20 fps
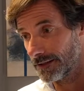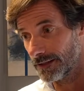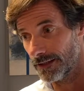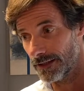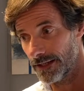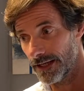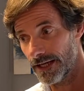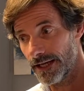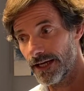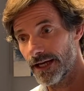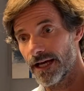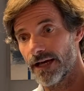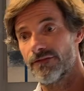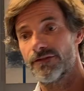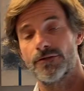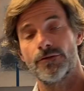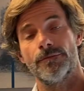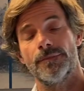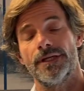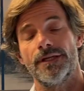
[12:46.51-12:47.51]
they have
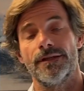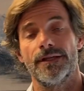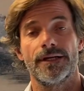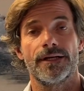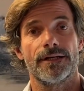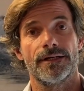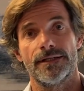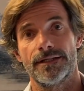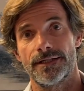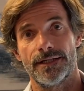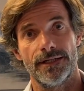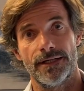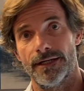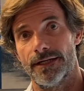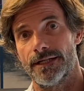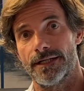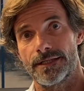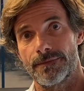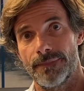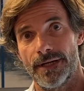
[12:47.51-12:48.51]
to be declared here
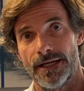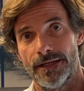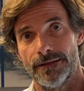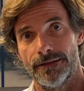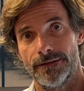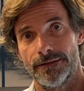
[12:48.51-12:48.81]
in Spain.